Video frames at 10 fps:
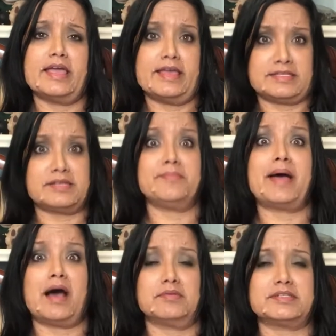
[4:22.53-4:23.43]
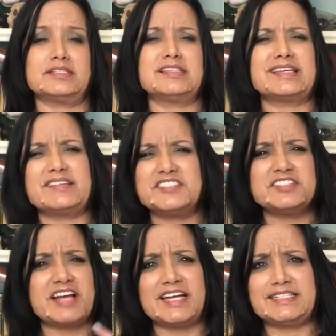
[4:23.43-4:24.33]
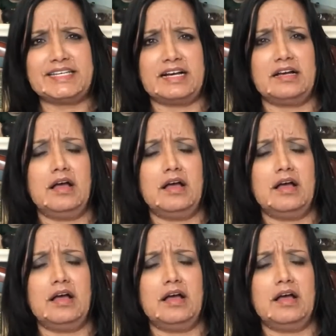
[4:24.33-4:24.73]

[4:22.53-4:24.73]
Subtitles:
is about and to give you an idea.